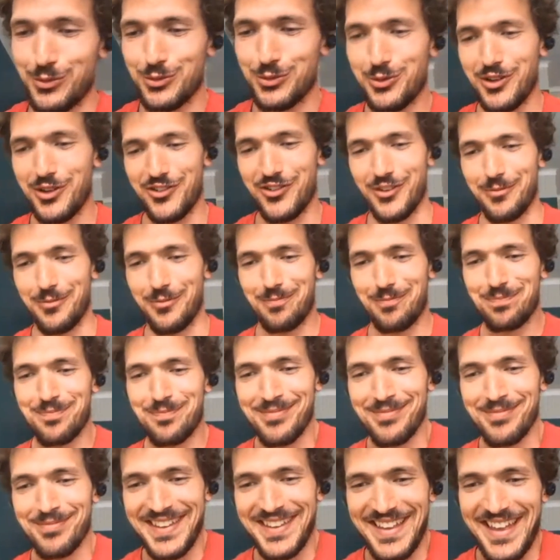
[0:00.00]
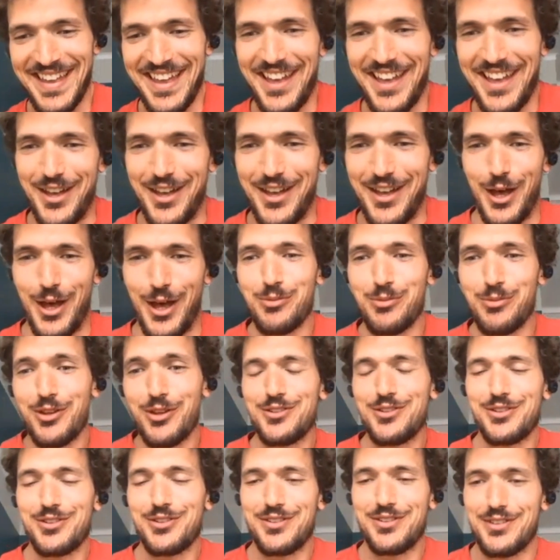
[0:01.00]
a good question. I'm
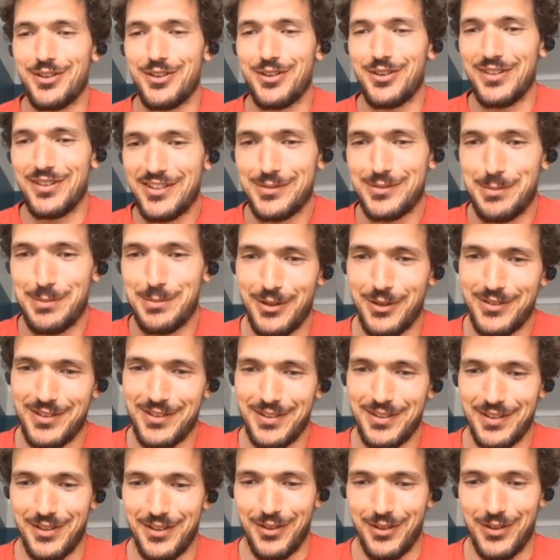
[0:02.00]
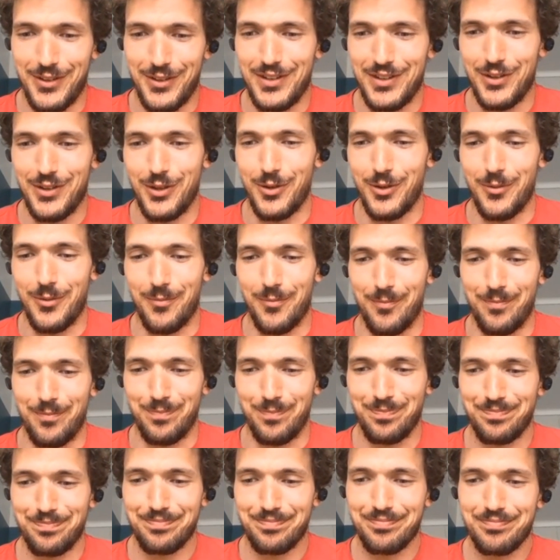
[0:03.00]
not an expert
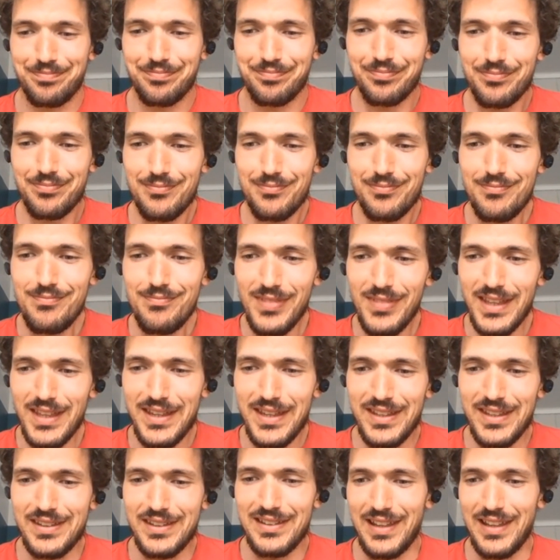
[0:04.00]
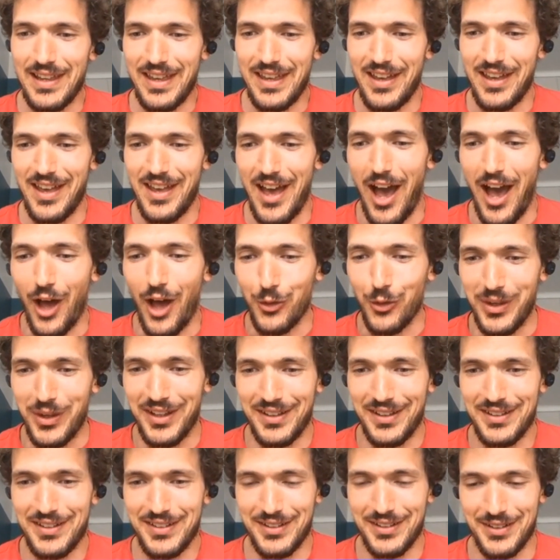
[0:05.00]
in like hardware,
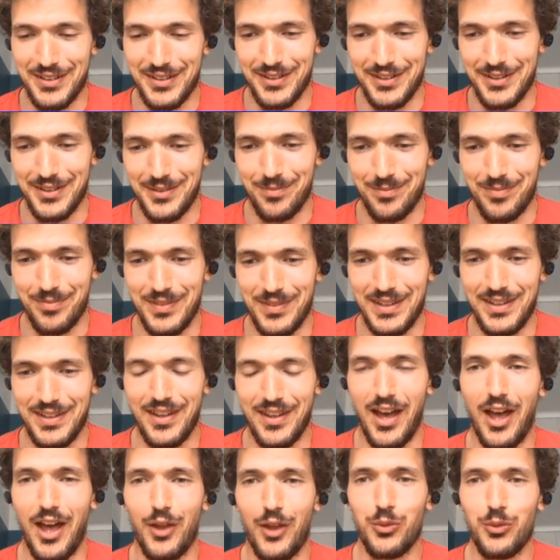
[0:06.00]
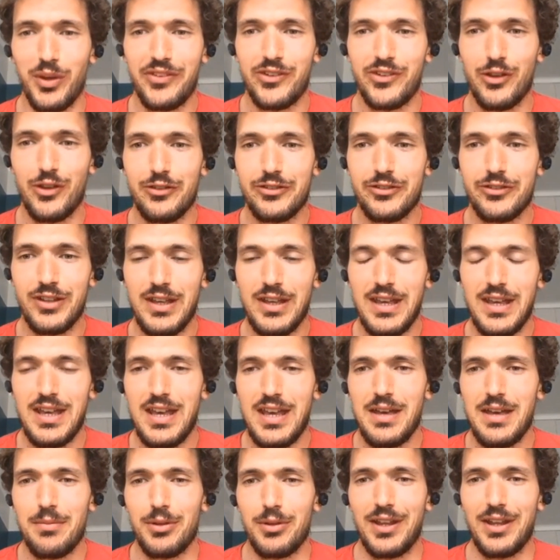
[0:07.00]
in hardware stuff,
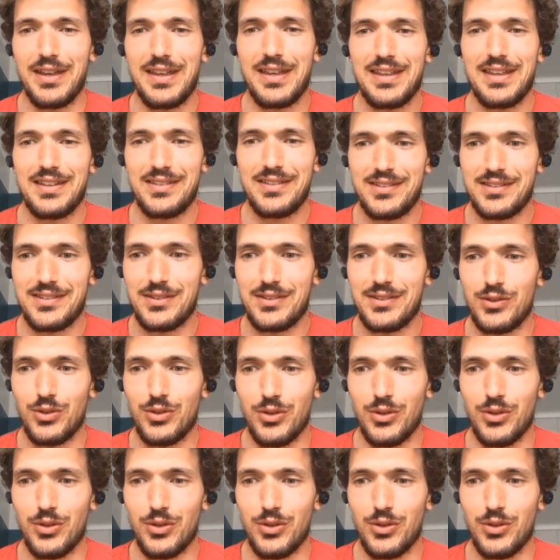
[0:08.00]
but I guess